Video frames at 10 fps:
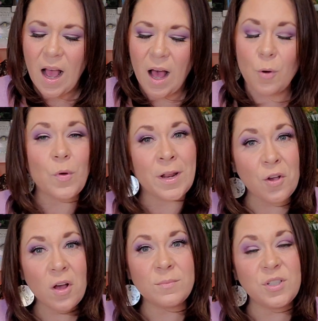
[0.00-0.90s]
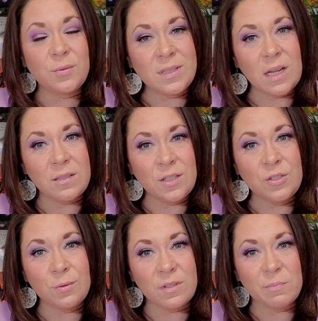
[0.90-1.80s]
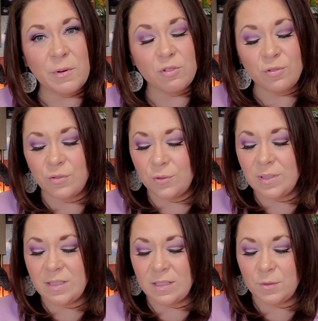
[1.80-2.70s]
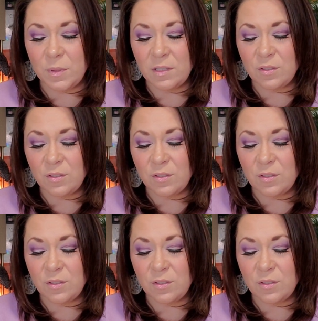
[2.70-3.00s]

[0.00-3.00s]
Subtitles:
when it comes to attending to our spiritual duties this week.